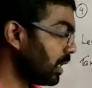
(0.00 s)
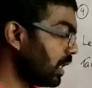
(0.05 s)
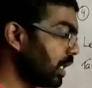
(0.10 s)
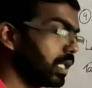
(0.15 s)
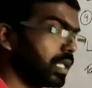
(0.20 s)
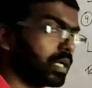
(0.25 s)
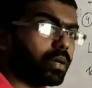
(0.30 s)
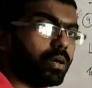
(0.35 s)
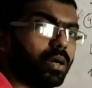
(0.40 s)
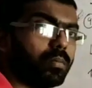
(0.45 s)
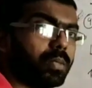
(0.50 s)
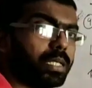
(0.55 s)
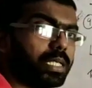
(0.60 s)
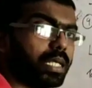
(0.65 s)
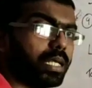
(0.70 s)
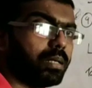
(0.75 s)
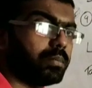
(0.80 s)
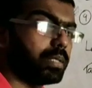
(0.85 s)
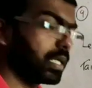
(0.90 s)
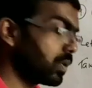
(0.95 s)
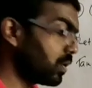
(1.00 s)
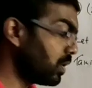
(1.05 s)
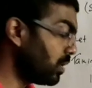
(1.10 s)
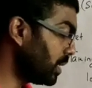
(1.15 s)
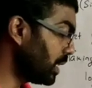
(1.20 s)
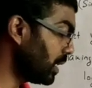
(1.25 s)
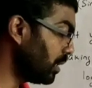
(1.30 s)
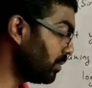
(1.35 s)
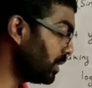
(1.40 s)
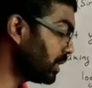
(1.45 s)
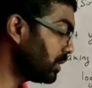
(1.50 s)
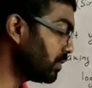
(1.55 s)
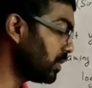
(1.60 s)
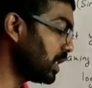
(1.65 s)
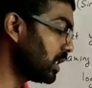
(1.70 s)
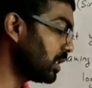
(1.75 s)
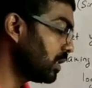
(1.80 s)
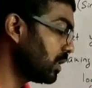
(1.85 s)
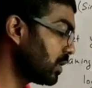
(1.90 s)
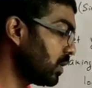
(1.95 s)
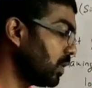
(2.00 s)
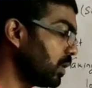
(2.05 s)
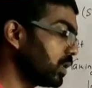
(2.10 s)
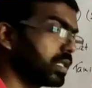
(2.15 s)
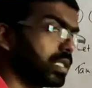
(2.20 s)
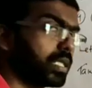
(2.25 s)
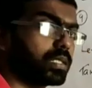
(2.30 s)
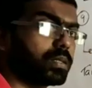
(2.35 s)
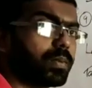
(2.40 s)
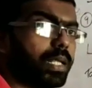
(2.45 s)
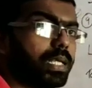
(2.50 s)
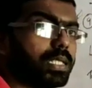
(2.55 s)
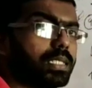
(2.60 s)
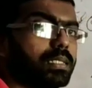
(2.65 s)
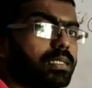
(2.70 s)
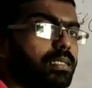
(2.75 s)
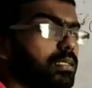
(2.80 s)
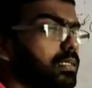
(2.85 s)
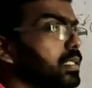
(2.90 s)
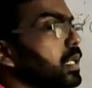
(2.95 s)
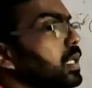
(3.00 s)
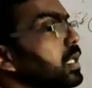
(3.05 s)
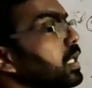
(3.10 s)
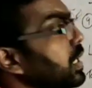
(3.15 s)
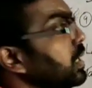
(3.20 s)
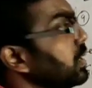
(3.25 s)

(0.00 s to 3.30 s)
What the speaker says: and the common term is what? Cos x plus sin